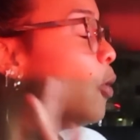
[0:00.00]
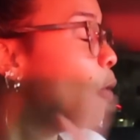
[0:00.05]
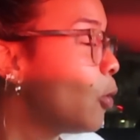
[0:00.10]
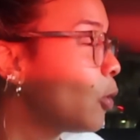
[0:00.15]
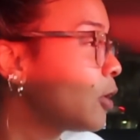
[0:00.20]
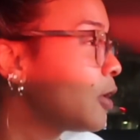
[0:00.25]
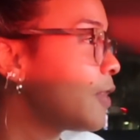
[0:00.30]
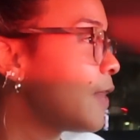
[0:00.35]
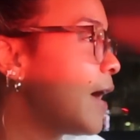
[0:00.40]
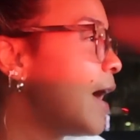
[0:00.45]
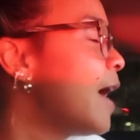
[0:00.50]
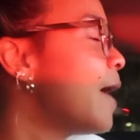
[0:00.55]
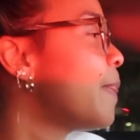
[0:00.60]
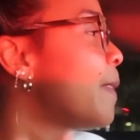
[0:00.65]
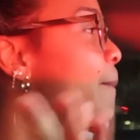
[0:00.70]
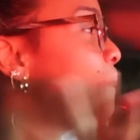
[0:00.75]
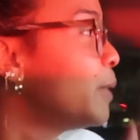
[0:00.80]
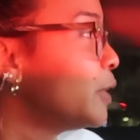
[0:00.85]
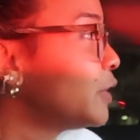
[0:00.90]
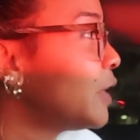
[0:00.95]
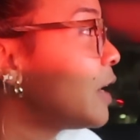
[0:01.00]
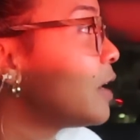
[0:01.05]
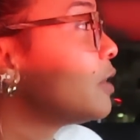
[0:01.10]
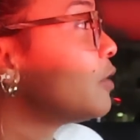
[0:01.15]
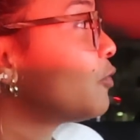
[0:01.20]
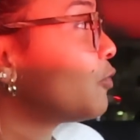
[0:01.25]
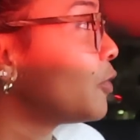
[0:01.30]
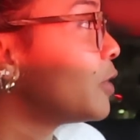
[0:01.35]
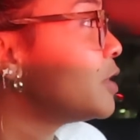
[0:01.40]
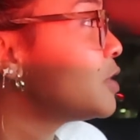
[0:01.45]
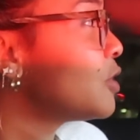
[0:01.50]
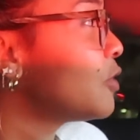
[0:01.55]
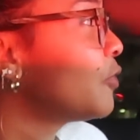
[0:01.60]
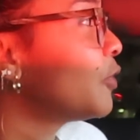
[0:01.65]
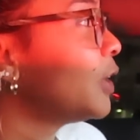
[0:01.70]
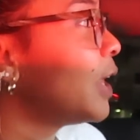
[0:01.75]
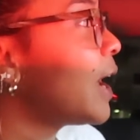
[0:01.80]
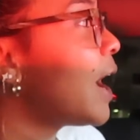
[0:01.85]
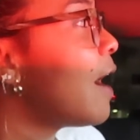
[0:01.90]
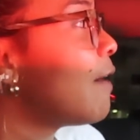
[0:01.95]
order that, and then put that in the freezer
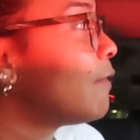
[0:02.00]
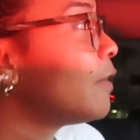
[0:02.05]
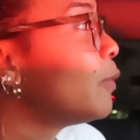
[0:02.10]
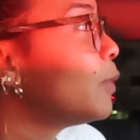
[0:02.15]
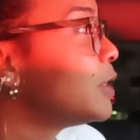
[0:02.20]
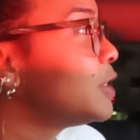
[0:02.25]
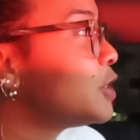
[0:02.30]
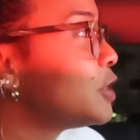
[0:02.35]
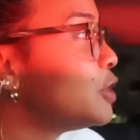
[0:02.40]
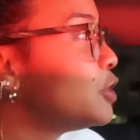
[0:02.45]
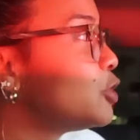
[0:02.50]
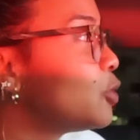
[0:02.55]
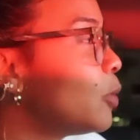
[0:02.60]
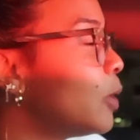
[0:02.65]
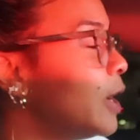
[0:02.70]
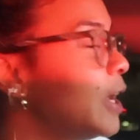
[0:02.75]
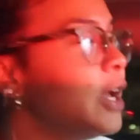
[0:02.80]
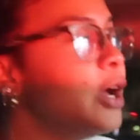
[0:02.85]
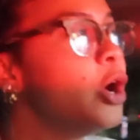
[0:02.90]
for like everyone to enjoy.